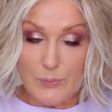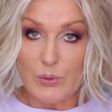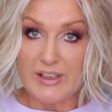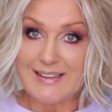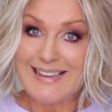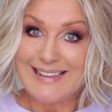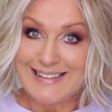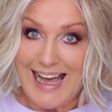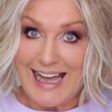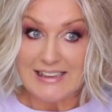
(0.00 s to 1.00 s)
with
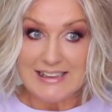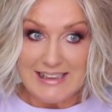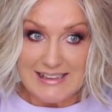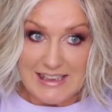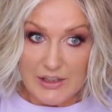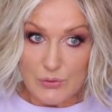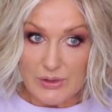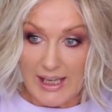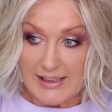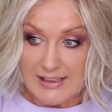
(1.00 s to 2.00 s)
that is that you
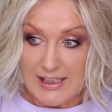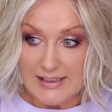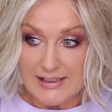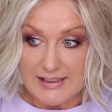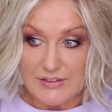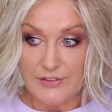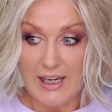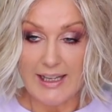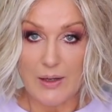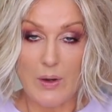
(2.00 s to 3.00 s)
get these
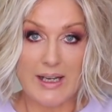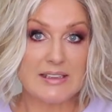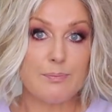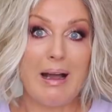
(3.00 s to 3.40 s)
flyaways,